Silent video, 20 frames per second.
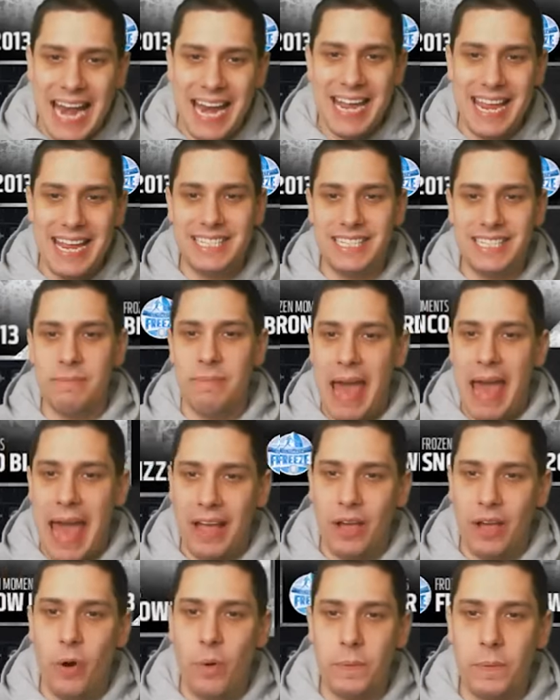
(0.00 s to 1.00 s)
is the pack
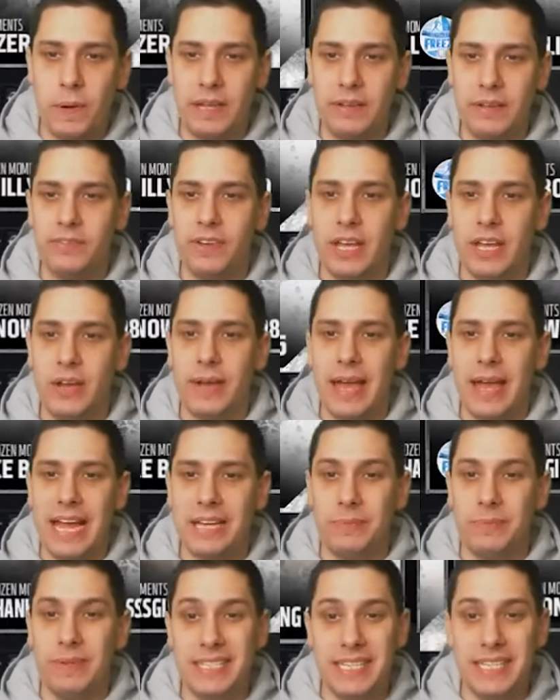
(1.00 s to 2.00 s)
opening video, guys.
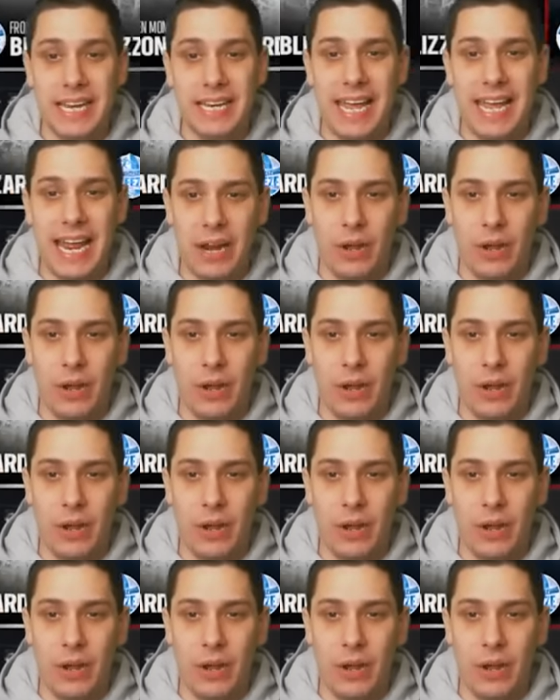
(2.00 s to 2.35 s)
We did get